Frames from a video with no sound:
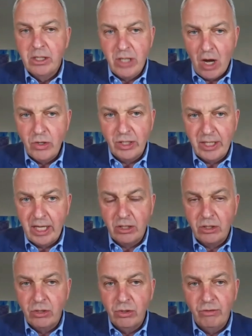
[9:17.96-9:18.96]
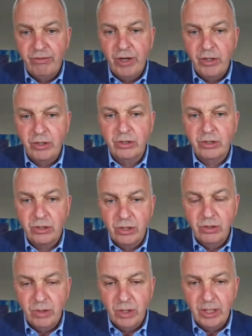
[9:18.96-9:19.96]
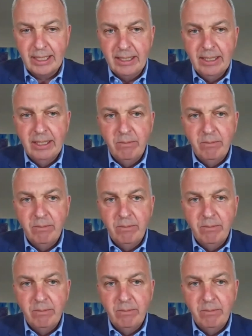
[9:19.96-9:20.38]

Don't get too focused too early,